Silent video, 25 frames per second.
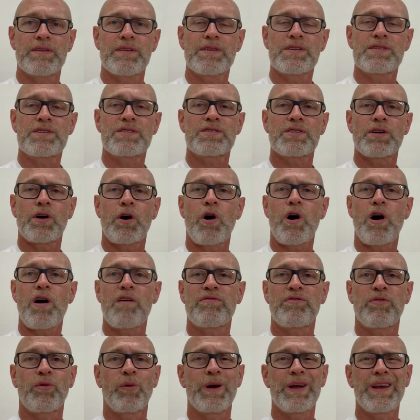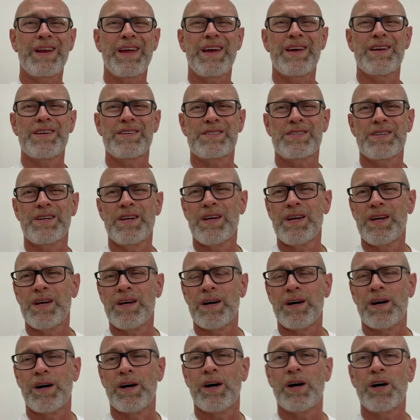This off-white has
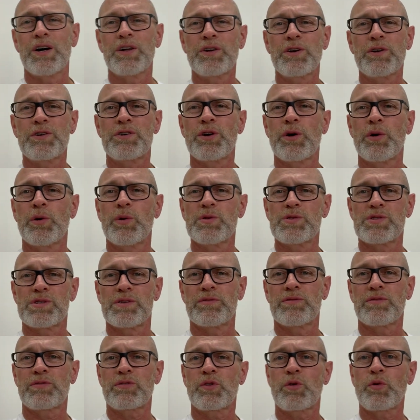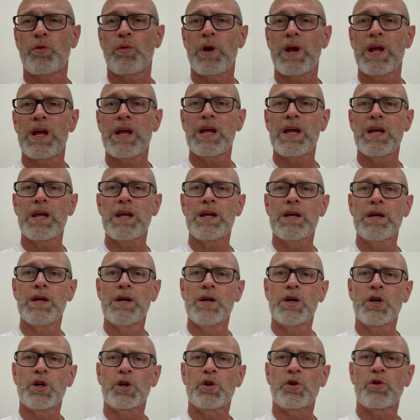uh, undertones of gray,
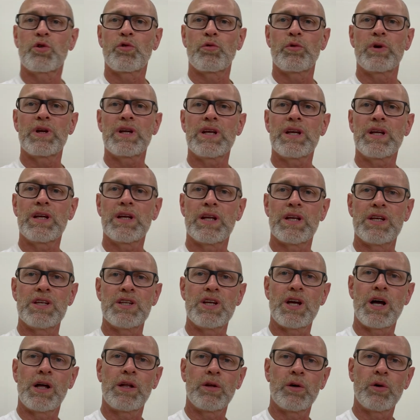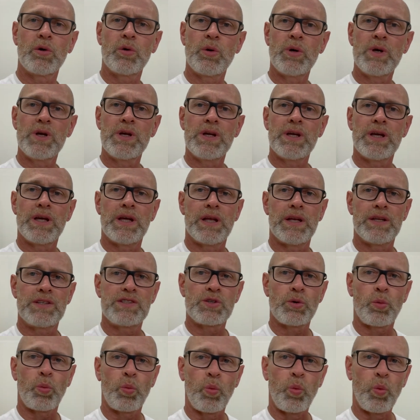green, and yellow.
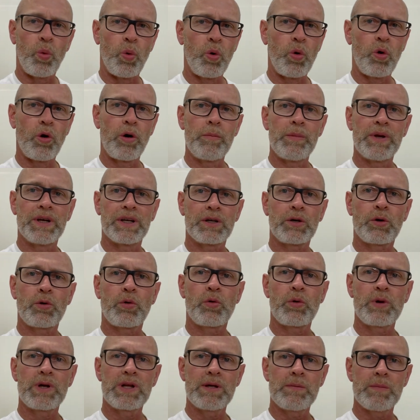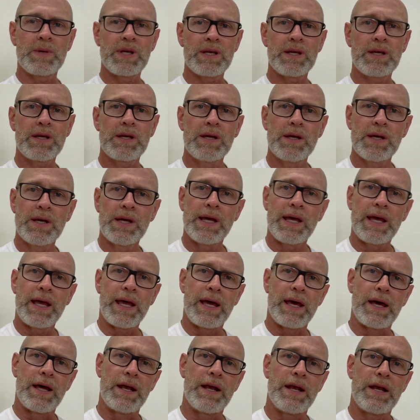It's warm and creamy.
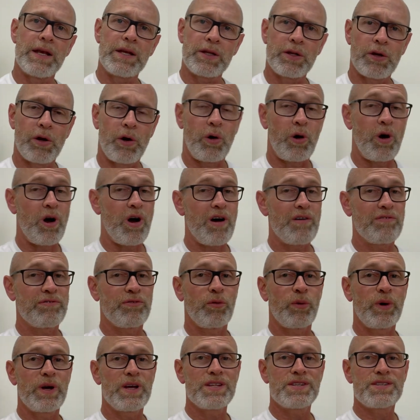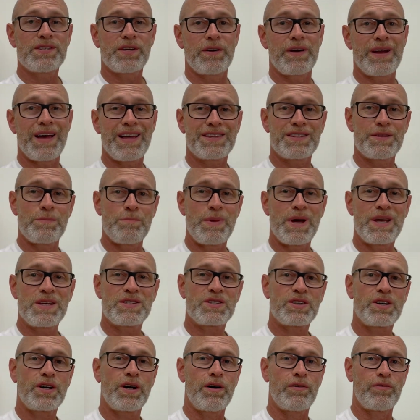And you know, off-whites are not the
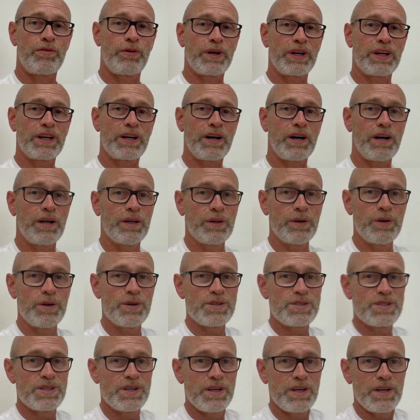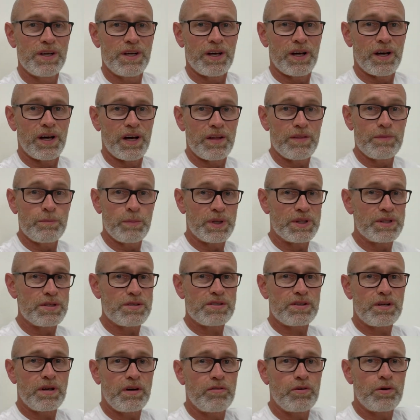best covering colors, uh, but
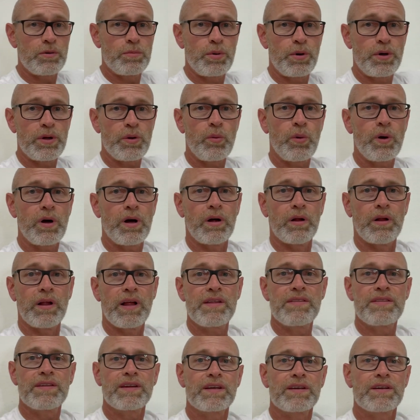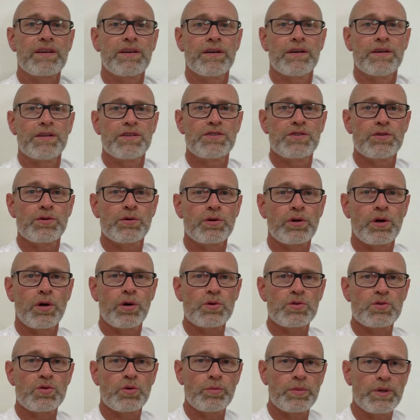this covered pretty well. I think uh, two
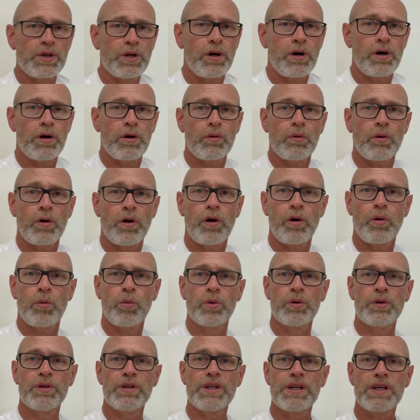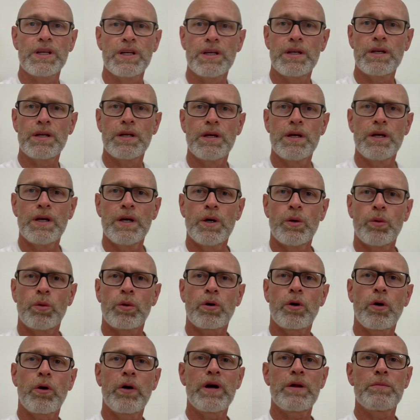coats will be all, all we'll need.
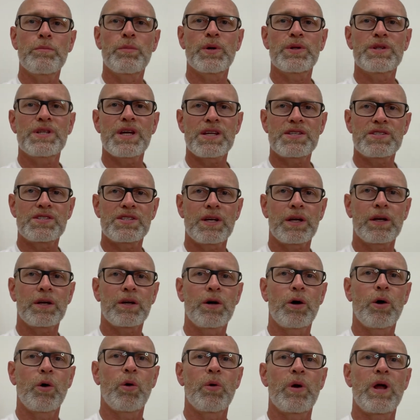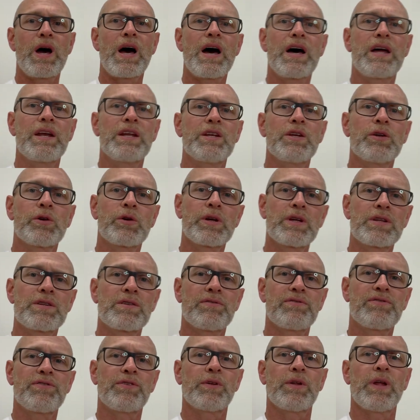We'll go ahead and put that sun coat on and you get
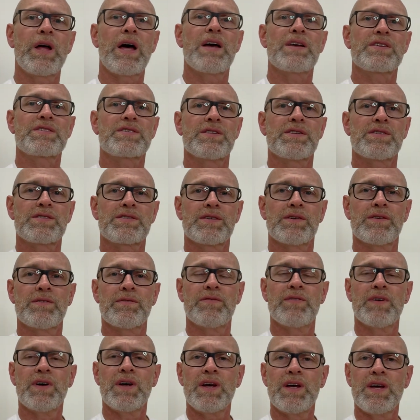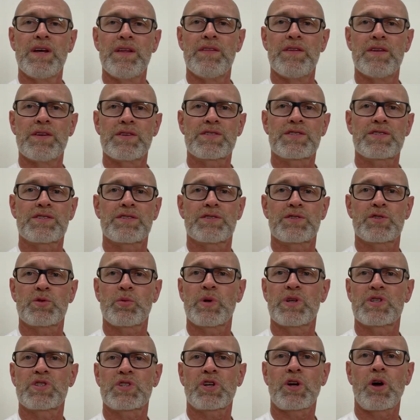the full essence of this
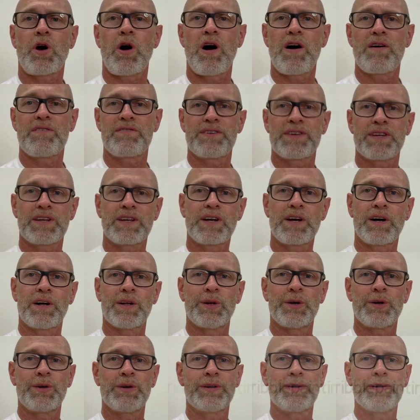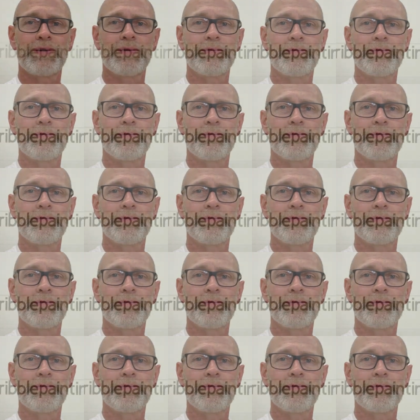Swiss coffee color.